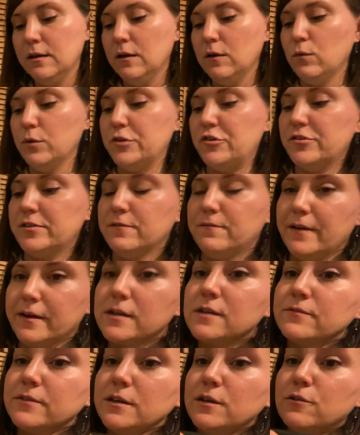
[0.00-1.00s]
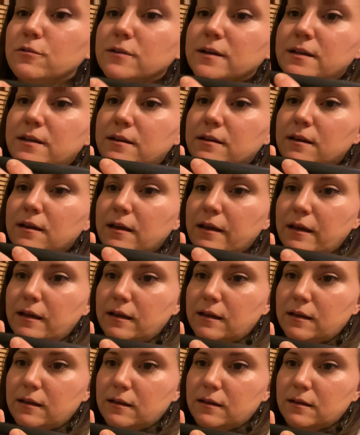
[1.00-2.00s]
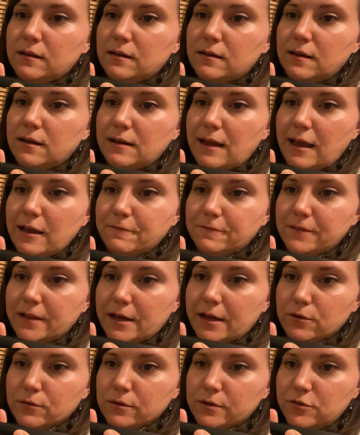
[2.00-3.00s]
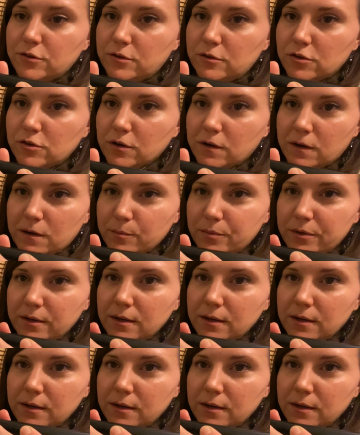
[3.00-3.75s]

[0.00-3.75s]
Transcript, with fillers: which is effectively creating a an A flat or a G sharp